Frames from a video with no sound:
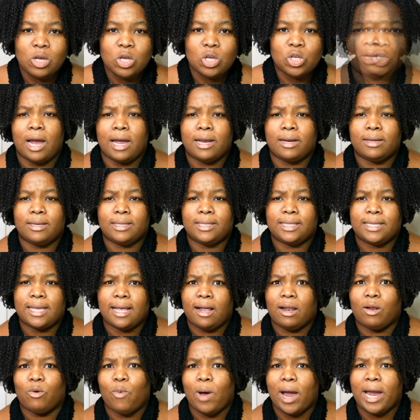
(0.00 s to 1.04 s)
Trying to
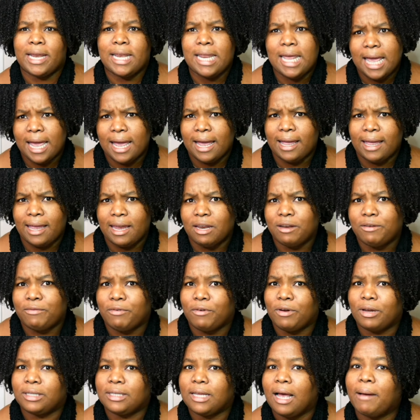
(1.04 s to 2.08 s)
sell white hair hate,
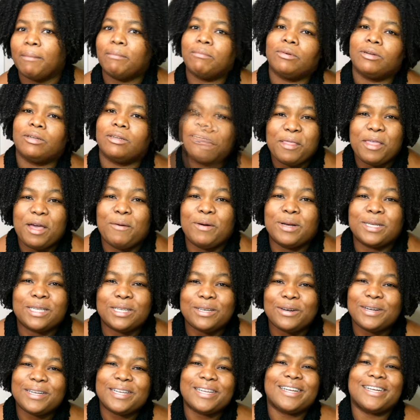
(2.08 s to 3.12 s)
for example. There was
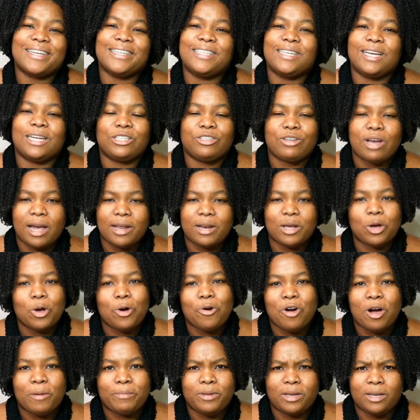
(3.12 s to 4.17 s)
no need to try to
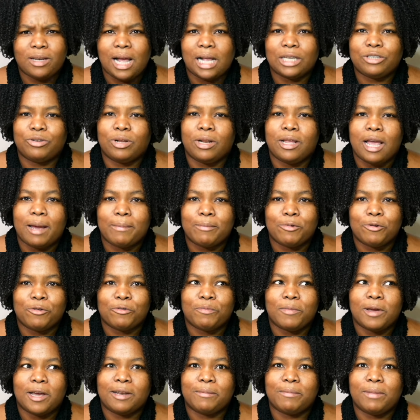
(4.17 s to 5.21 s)
co-opt the natural hair
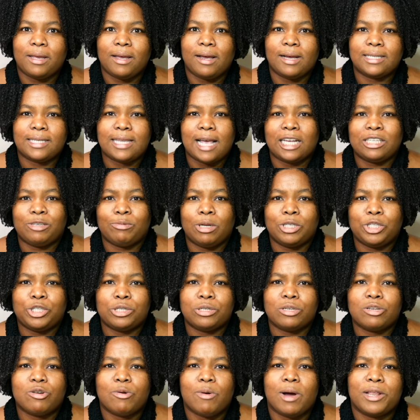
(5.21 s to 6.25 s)
movement because that's what
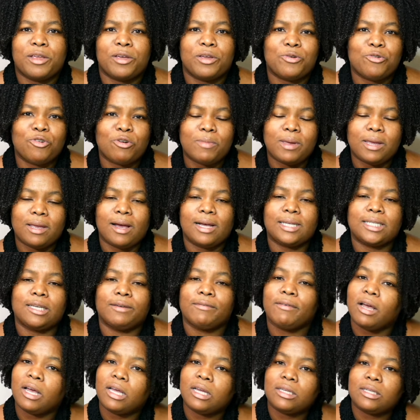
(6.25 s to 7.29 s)
you know, and you know because
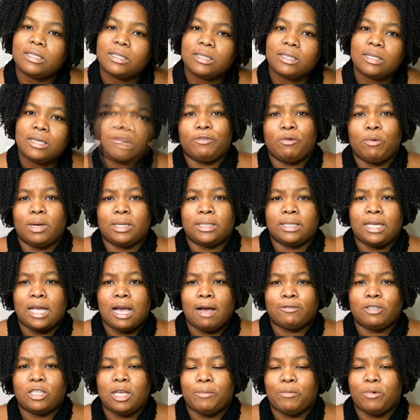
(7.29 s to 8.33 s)
of us. If you want to
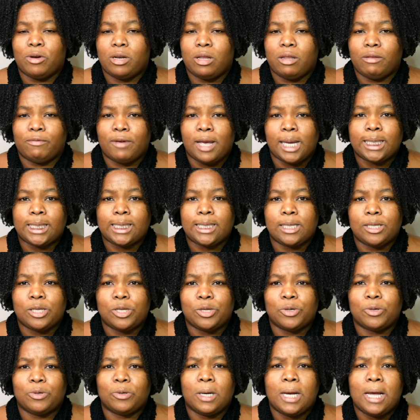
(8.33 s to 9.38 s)
have someone invest in
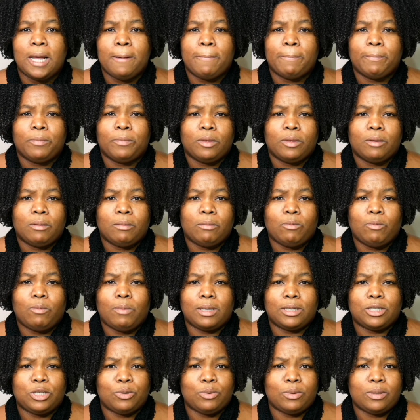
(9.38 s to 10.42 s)
you,
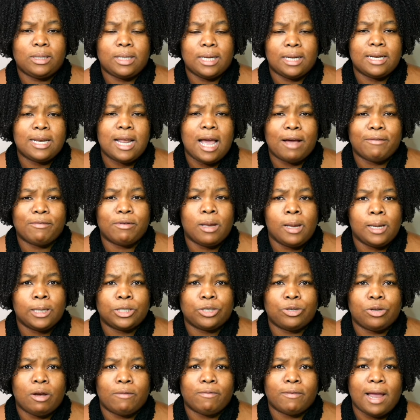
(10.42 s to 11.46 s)
but you didn't have a
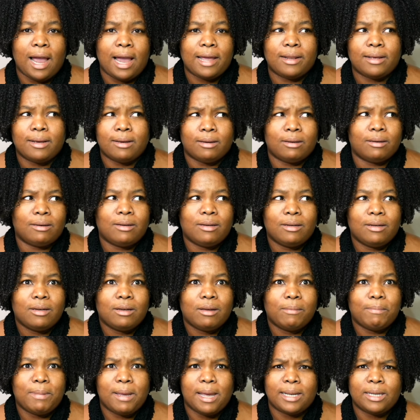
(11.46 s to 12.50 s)
history of kind of
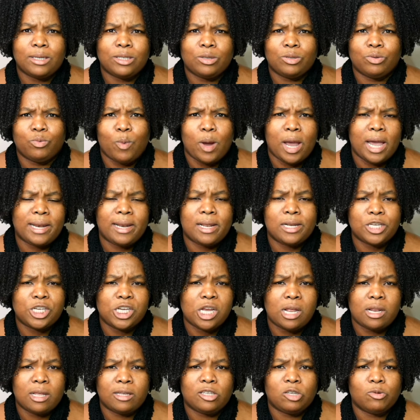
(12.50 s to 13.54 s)
being weird and
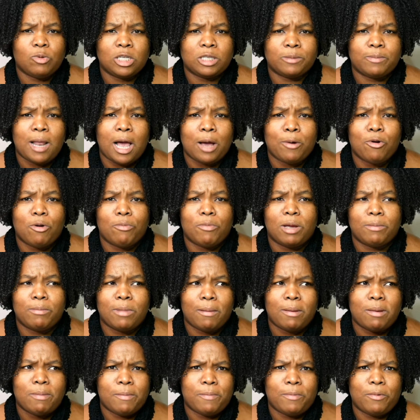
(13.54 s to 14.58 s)
shady towards black women,
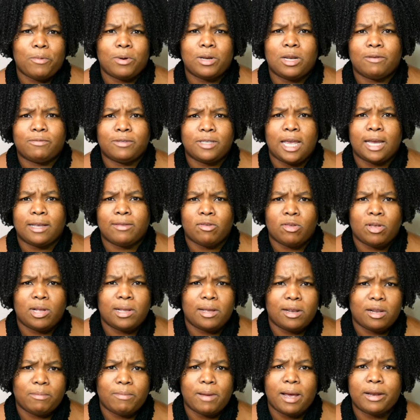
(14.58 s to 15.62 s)
maybe people would have taken it a
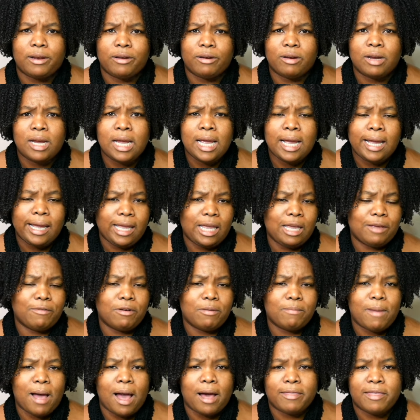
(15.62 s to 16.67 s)
little better.
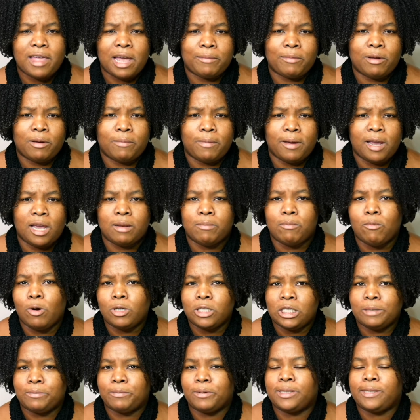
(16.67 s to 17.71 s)
Even back then with Bain,
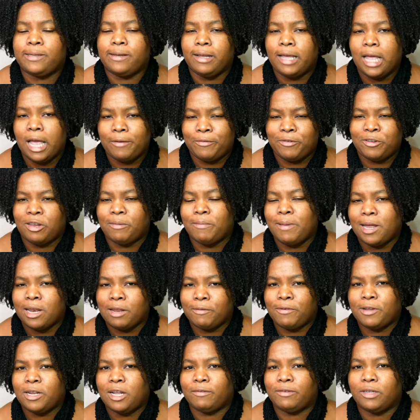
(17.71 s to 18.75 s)
most people still gave you the
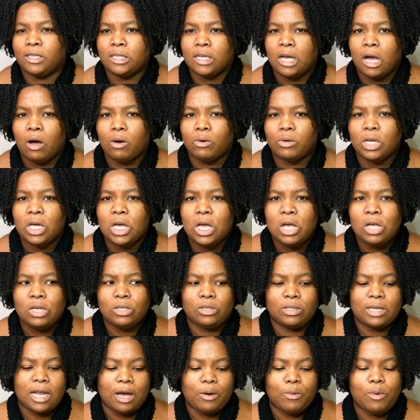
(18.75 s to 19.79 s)
benefit of the doubt,
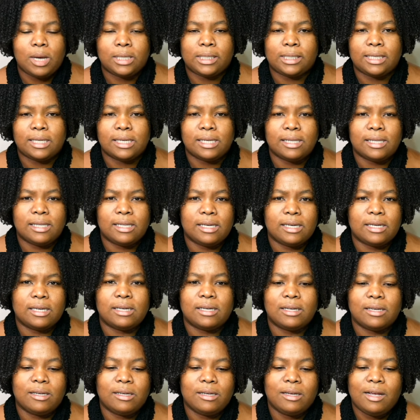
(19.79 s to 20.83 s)
so that wasn't
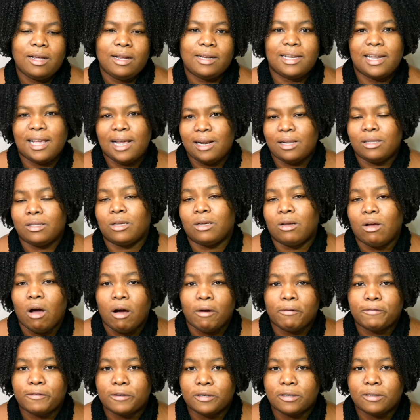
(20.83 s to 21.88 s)
the nail in the
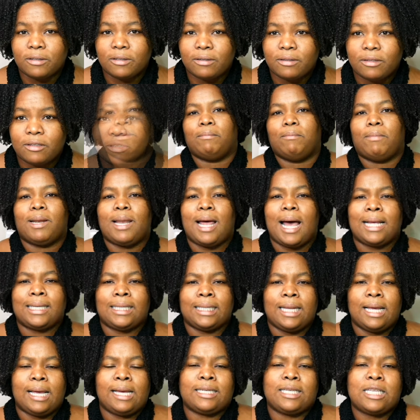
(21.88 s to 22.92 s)
coffin. But
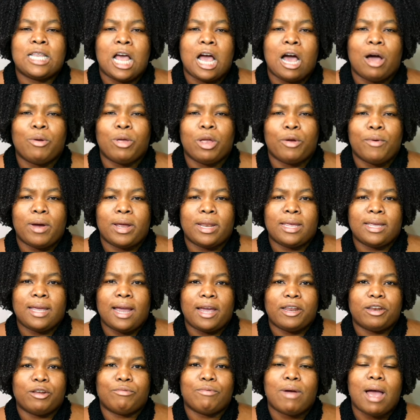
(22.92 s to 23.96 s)
as it is now, you already
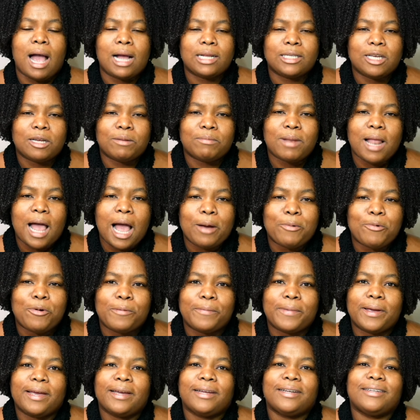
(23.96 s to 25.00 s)
kind of ragged on black
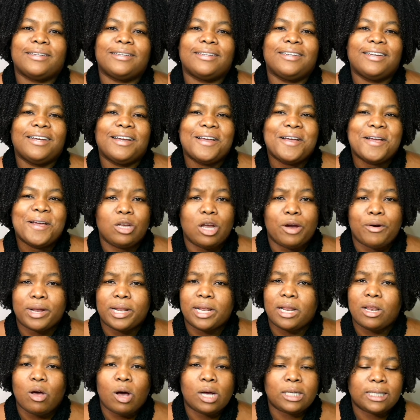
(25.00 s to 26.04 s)
women, you
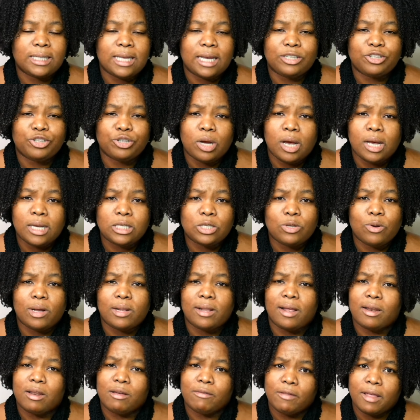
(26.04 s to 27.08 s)
already lost their trust to a
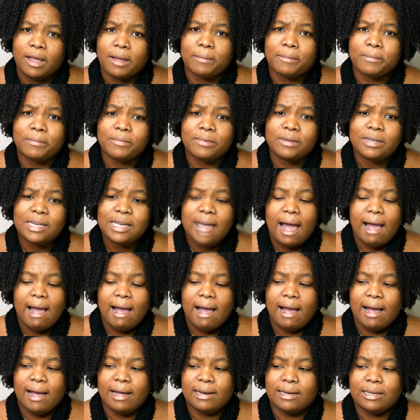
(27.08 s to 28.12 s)
lot of them,
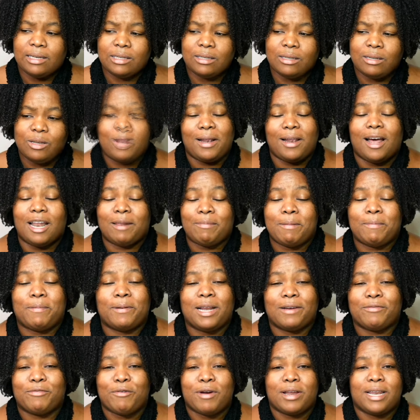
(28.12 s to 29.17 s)
and a lot of people
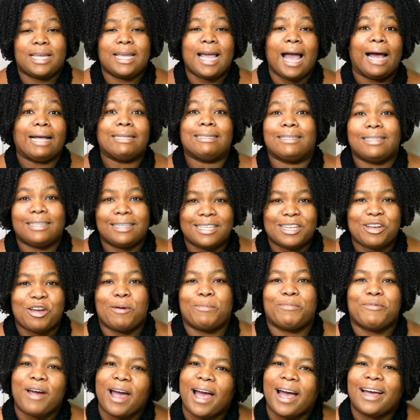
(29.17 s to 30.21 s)
have already cancelled
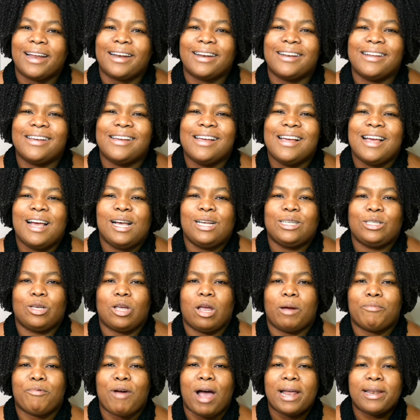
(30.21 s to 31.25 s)
your brand, so
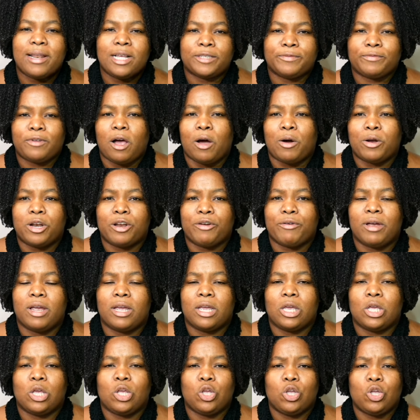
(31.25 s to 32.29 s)
your brand is
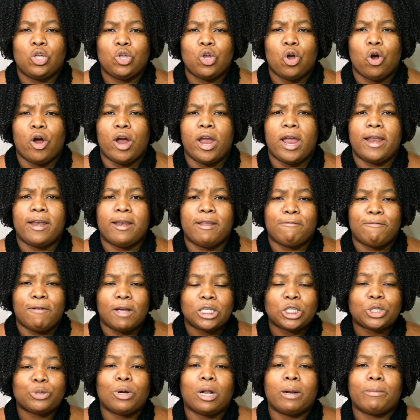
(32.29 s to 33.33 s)
floundering. Your
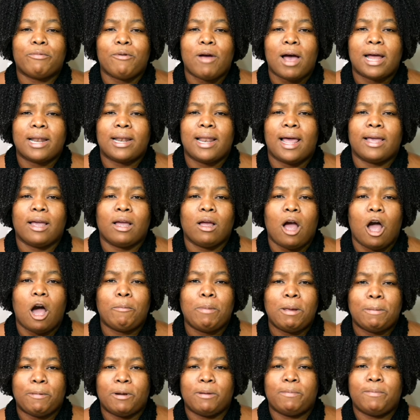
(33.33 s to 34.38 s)
individual brand, like
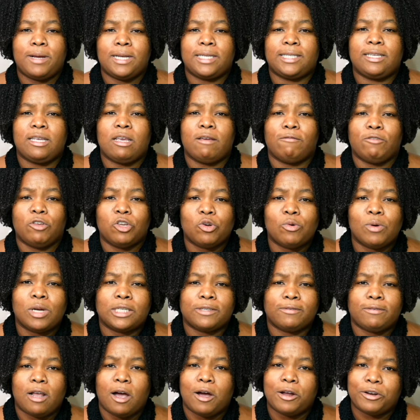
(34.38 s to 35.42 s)
how people perceive you,
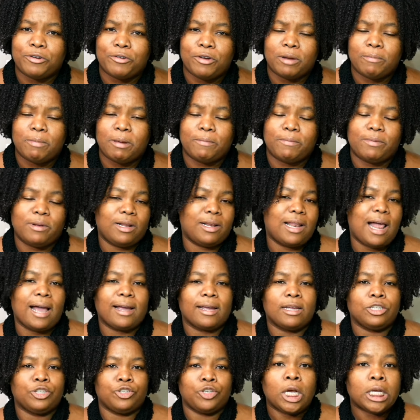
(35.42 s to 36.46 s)
is floundering. People are
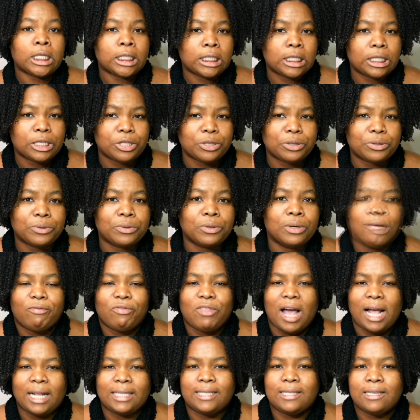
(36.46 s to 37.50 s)
lacking trust in you.
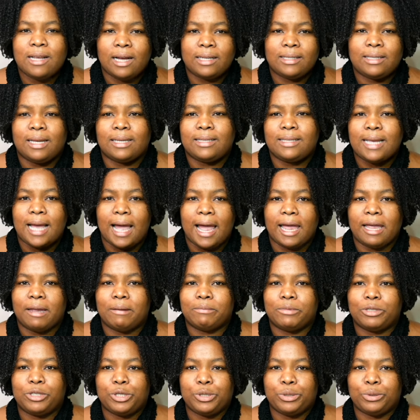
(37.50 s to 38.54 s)
That's not the
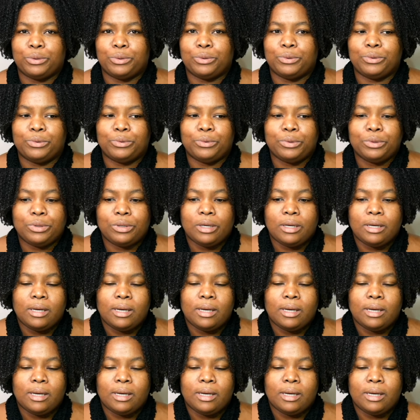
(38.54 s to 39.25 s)
time to